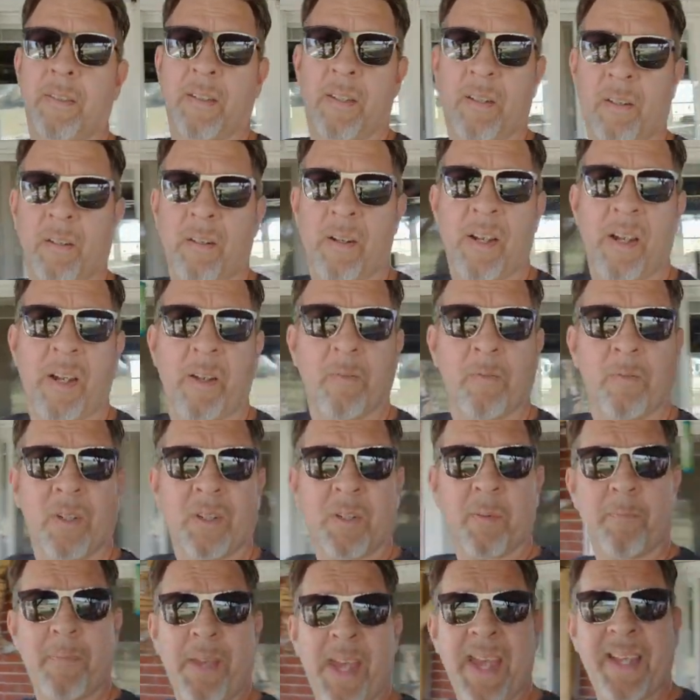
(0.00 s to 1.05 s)
All right,
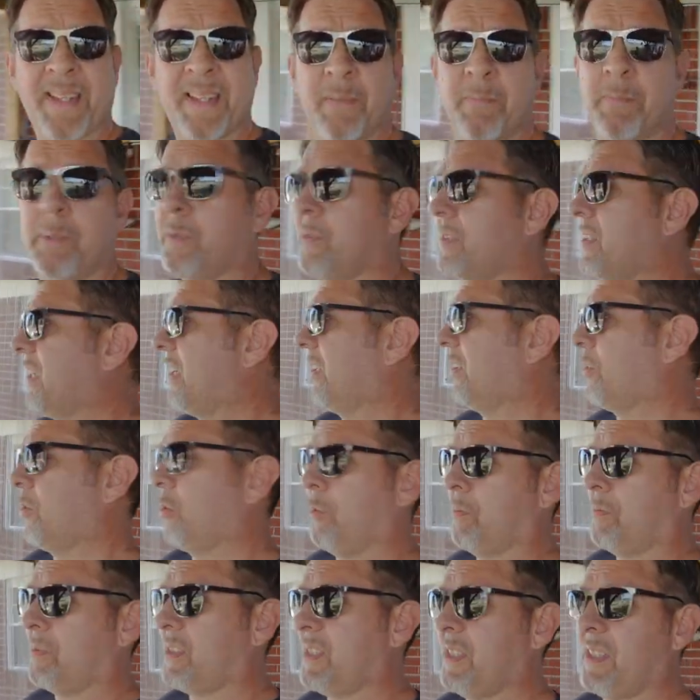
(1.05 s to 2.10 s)
welcome back to Blue Collar
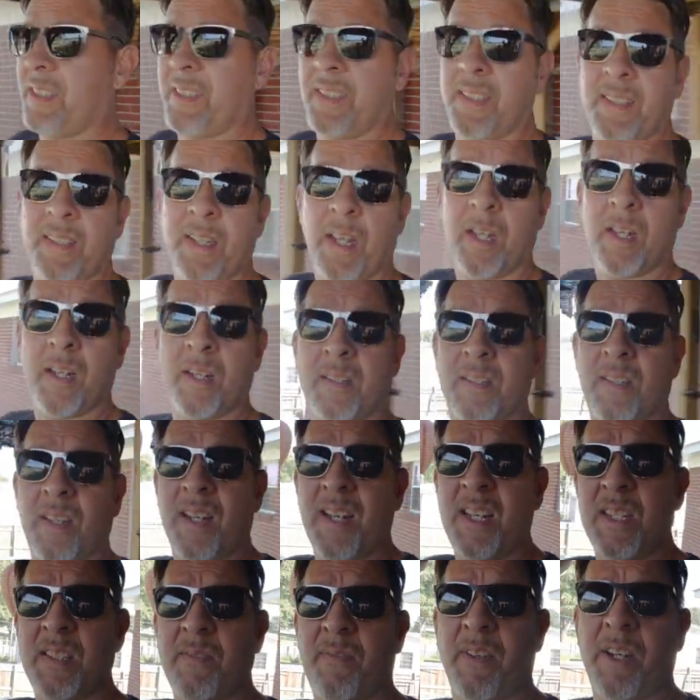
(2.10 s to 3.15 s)
Homestead.
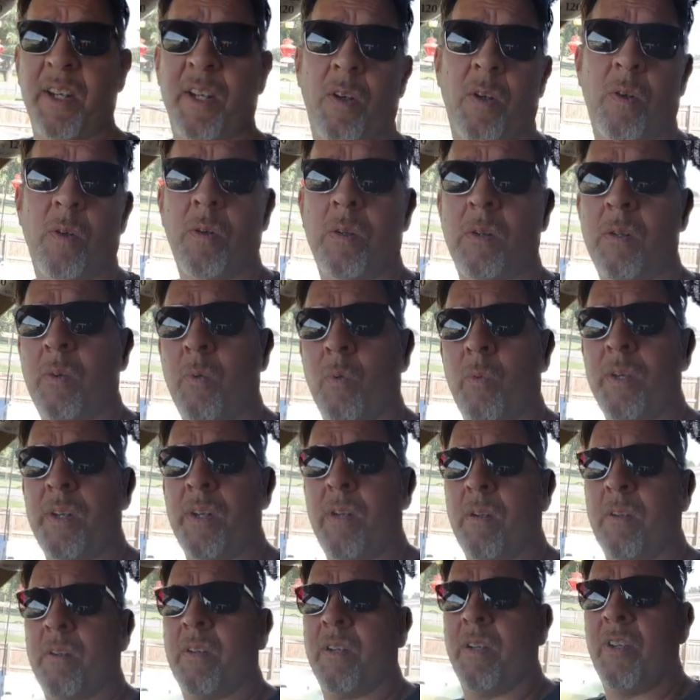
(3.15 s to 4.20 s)
Today's video, we
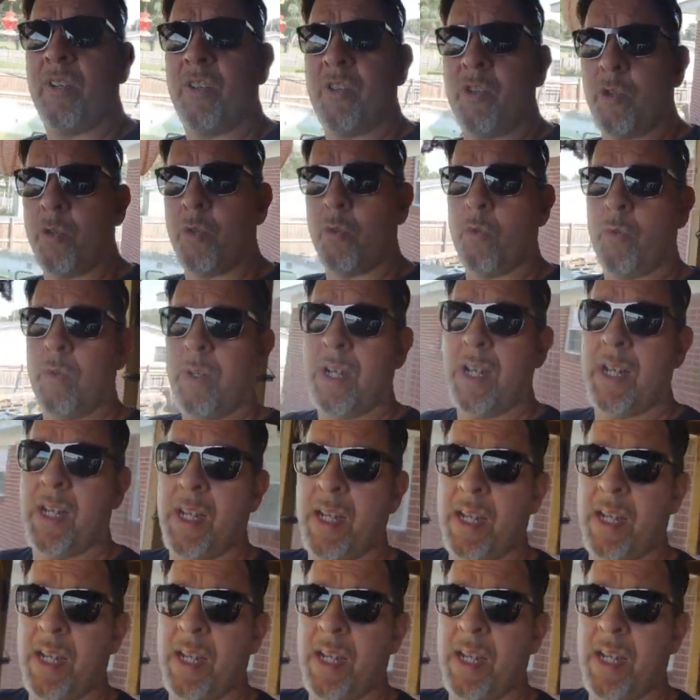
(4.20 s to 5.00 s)
are gonna do,